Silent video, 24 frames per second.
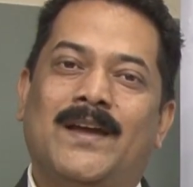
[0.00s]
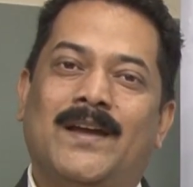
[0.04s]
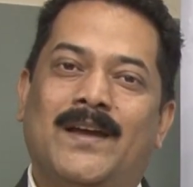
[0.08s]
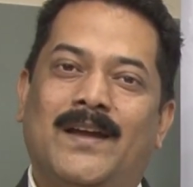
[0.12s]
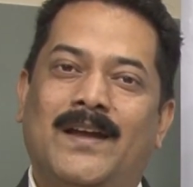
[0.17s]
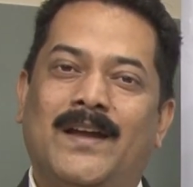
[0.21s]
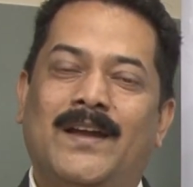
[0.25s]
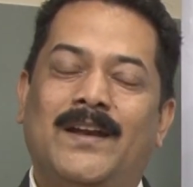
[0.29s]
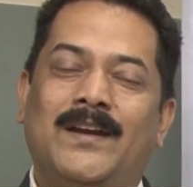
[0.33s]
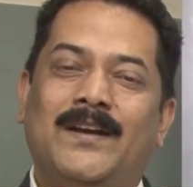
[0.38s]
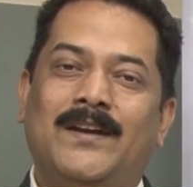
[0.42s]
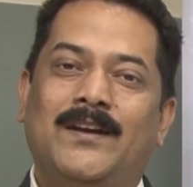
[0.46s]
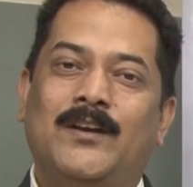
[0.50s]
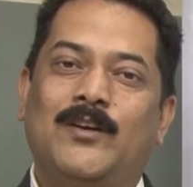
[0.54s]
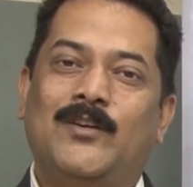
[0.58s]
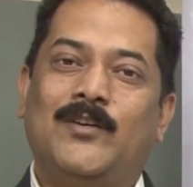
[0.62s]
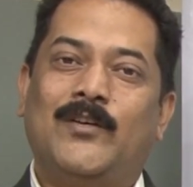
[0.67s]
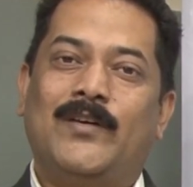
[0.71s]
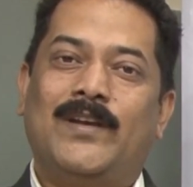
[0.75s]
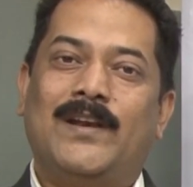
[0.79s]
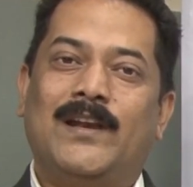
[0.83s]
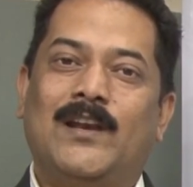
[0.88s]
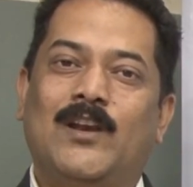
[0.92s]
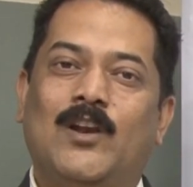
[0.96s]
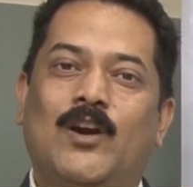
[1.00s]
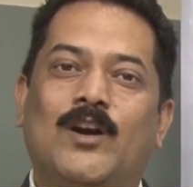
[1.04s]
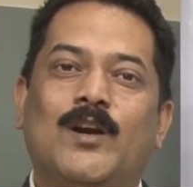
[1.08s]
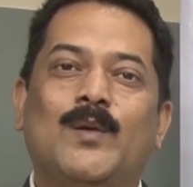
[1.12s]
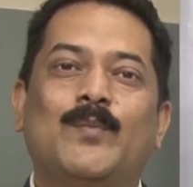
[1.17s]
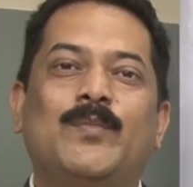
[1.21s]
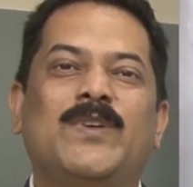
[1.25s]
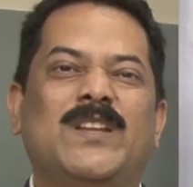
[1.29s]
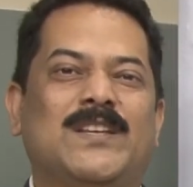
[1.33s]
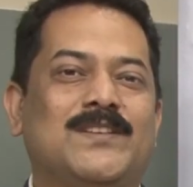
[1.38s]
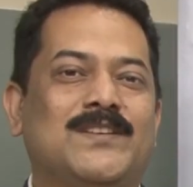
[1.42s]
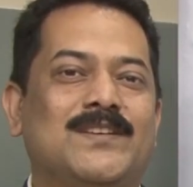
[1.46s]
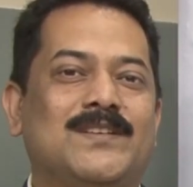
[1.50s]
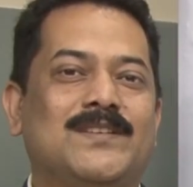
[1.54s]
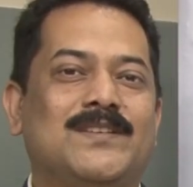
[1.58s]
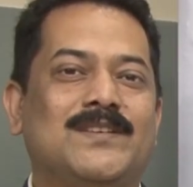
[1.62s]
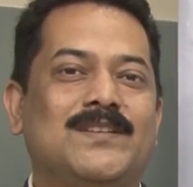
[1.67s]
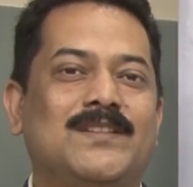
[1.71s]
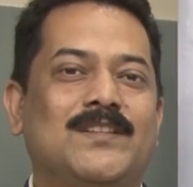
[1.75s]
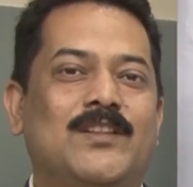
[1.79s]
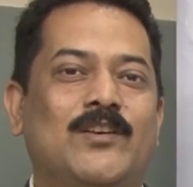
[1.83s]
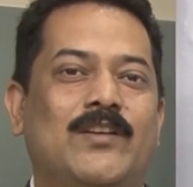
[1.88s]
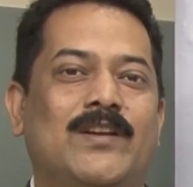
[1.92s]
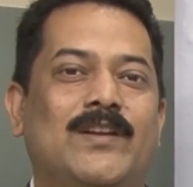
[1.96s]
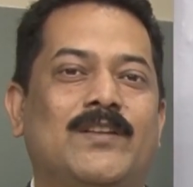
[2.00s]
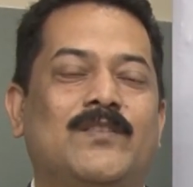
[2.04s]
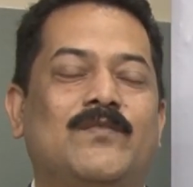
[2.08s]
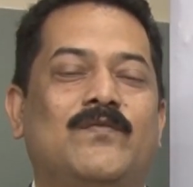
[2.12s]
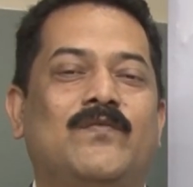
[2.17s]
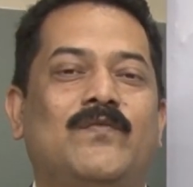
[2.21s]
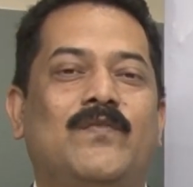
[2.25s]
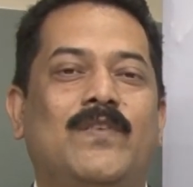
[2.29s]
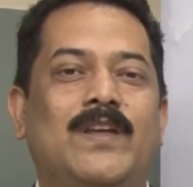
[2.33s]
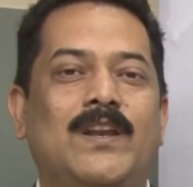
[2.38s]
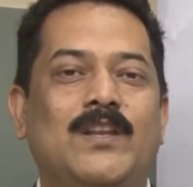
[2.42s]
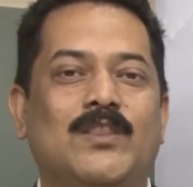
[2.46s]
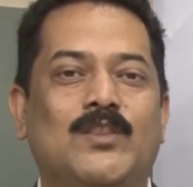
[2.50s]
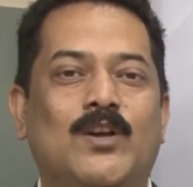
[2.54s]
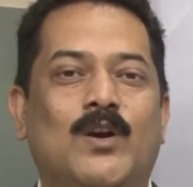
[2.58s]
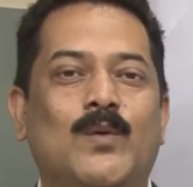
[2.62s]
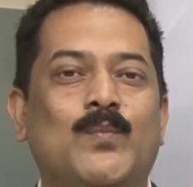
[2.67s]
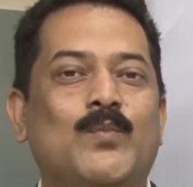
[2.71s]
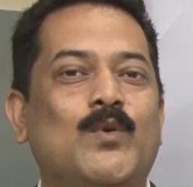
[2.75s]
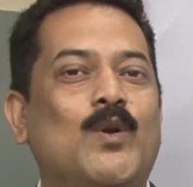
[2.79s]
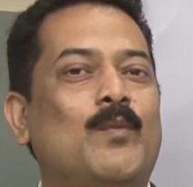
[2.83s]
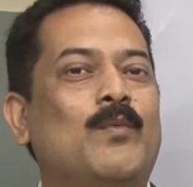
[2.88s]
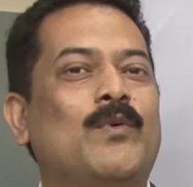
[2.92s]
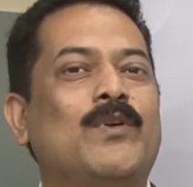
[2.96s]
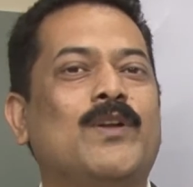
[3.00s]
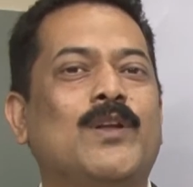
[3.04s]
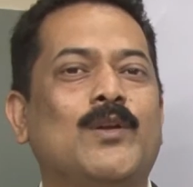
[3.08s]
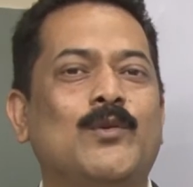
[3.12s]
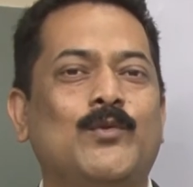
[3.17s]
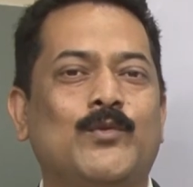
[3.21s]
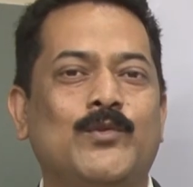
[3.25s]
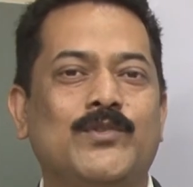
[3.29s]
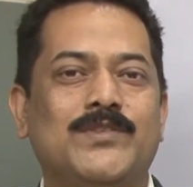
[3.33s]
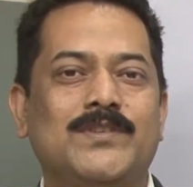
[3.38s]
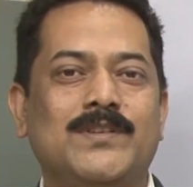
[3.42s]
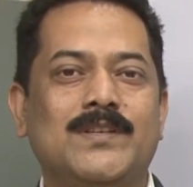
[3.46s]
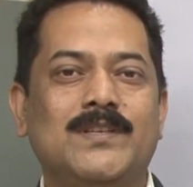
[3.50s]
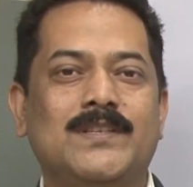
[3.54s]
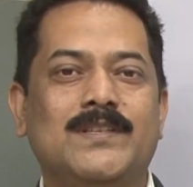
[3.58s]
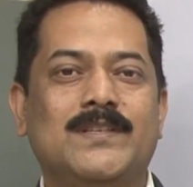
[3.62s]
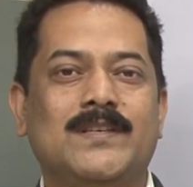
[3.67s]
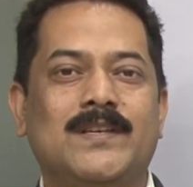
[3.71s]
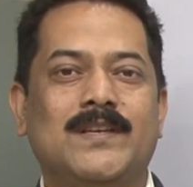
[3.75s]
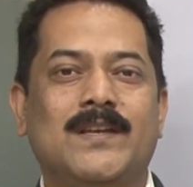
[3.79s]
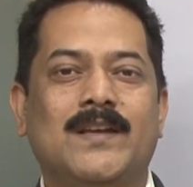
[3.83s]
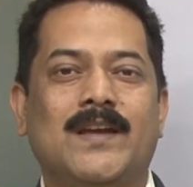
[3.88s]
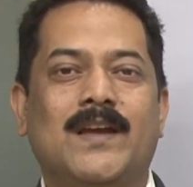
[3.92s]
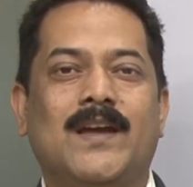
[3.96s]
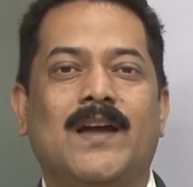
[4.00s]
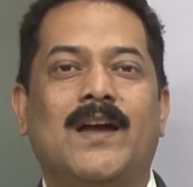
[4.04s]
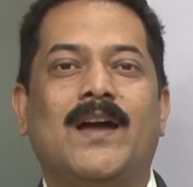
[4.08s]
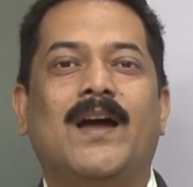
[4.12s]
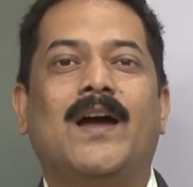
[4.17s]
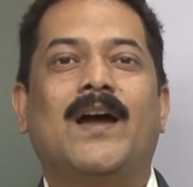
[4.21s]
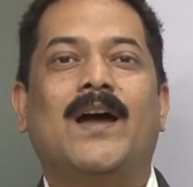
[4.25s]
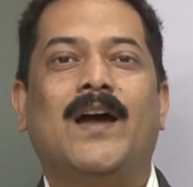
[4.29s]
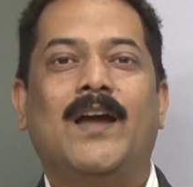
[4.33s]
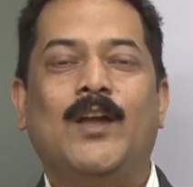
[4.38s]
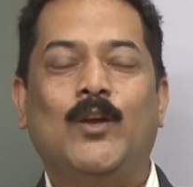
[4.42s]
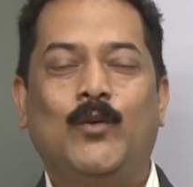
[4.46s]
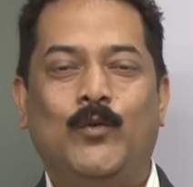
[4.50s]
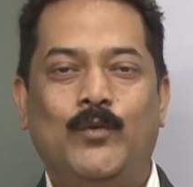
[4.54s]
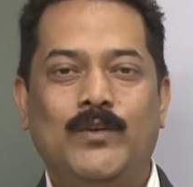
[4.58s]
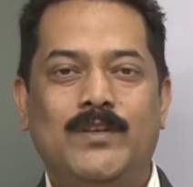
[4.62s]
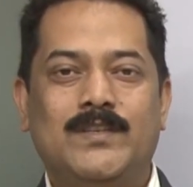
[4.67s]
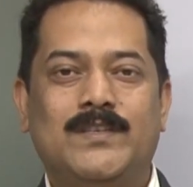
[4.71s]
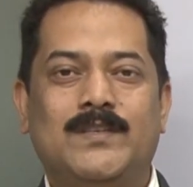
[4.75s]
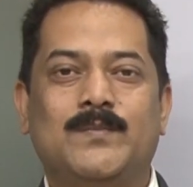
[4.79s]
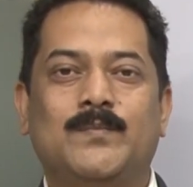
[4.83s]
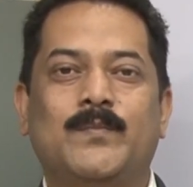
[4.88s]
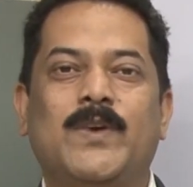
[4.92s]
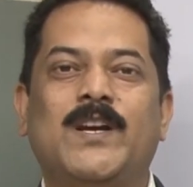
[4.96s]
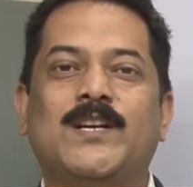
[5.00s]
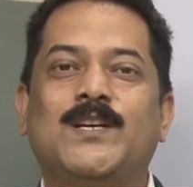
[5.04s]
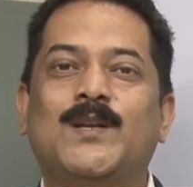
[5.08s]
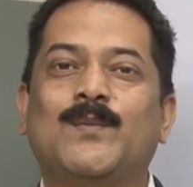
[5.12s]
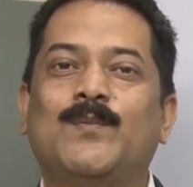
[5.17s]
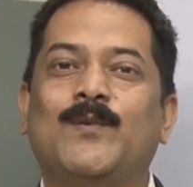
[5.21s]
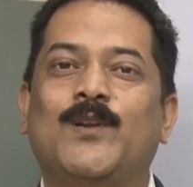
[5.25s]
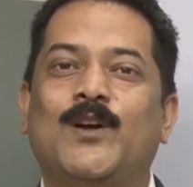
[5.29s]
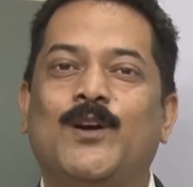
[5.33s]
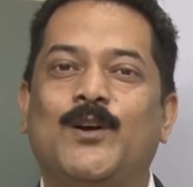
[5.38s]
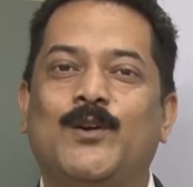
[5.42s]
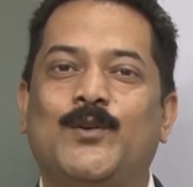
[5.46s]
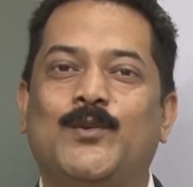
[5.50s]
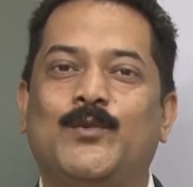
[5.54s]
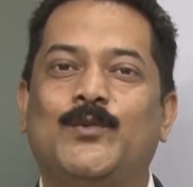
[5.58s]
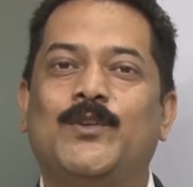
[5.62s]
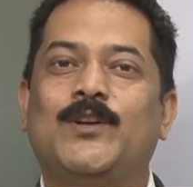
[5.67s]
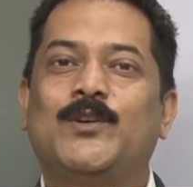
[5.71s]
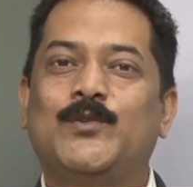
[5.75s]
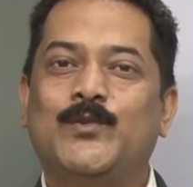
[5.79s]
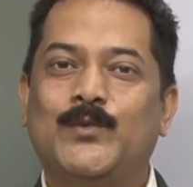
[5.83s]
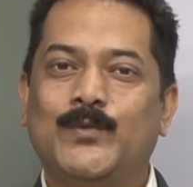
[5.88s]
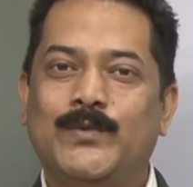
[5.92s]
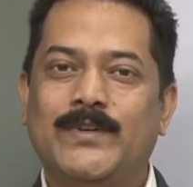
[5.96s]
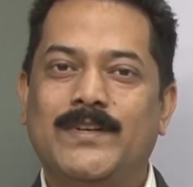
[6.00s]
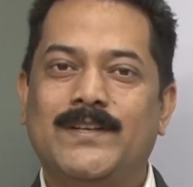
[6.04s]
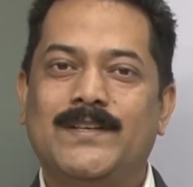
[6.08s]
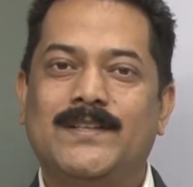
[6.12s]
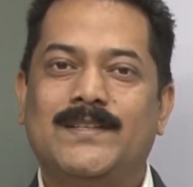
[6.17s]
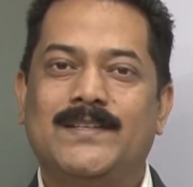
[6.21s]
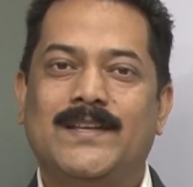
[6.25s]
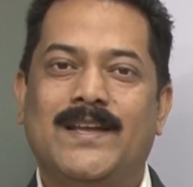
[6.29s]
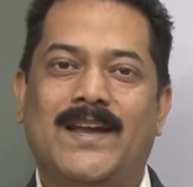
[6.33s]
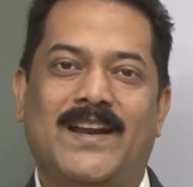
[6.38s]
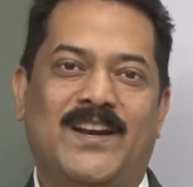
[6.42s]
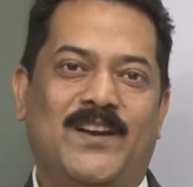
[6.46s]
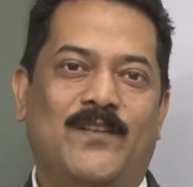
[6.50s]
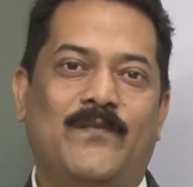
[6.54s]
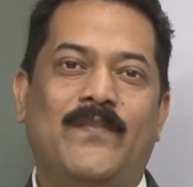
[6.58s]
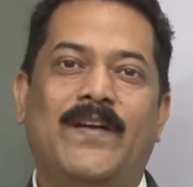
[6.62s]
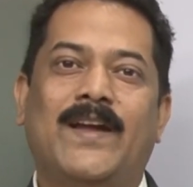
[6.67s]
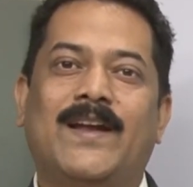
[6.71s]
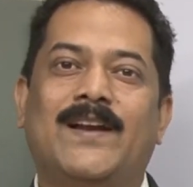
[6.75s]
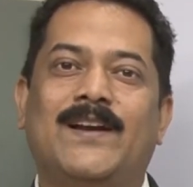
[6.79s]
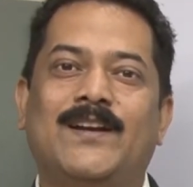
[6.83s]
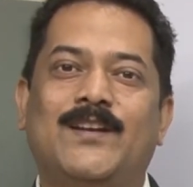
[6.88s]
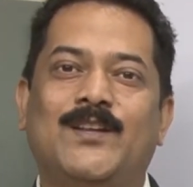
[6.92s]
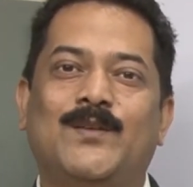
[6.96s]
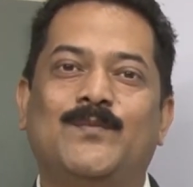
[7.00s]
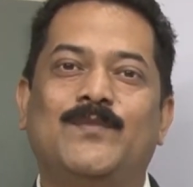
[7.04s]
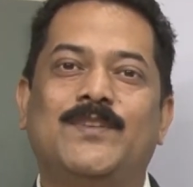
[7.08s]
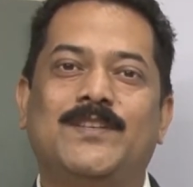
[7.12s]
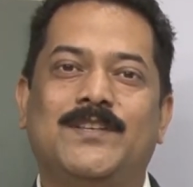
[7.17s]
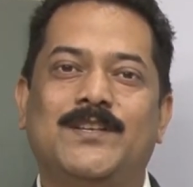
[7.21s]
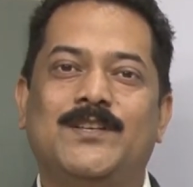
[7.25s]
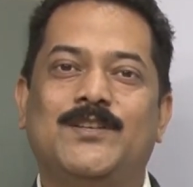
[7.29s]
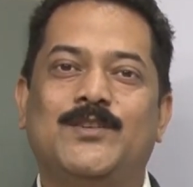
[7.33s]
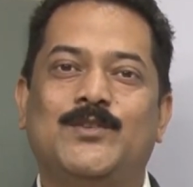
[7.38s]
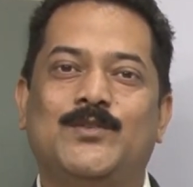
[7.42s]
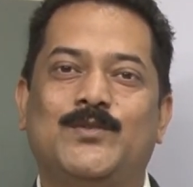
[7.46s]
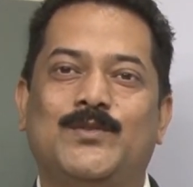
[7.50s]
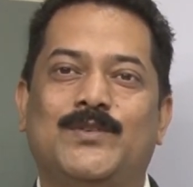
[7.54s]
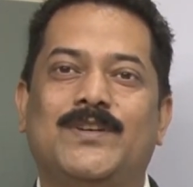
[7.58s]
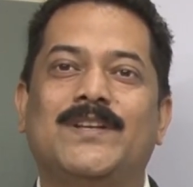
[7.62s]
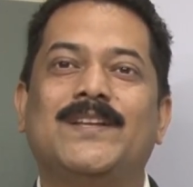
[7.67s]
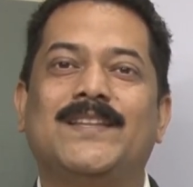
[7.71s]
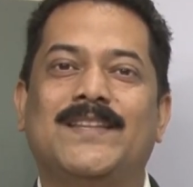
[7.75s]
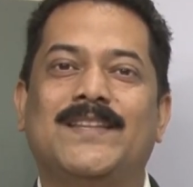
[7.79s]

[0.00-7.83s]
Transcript: And there are a lot of discussion. There are very thought-provoking questions. I wish best of luck to the students and the faculty of this institute.